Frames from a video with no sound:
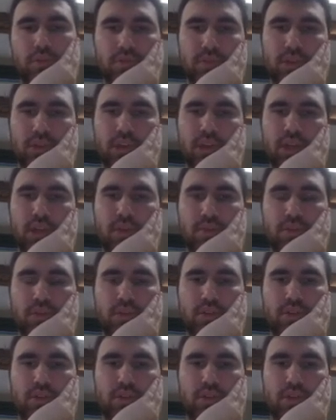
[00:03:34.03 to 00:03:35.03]

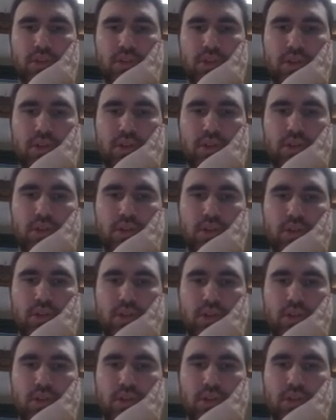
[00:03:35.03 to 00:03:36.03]
recaptures.
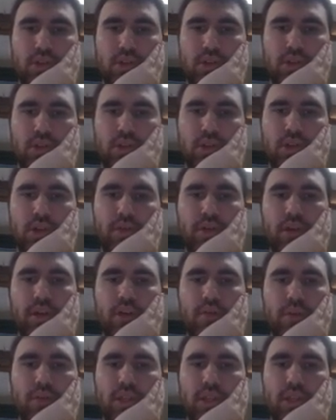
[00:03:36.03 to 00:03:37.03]
Now if I
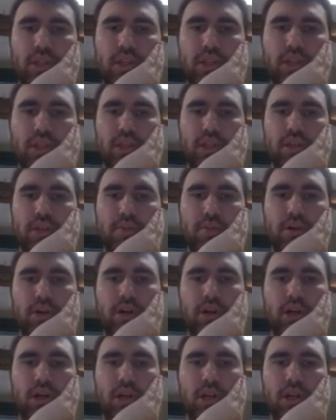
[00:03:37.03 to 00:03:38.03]
can win the
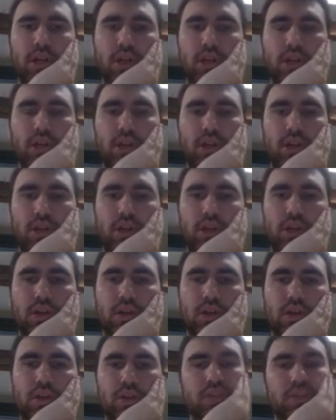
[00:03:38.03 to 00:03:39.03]
c-pawn, it's a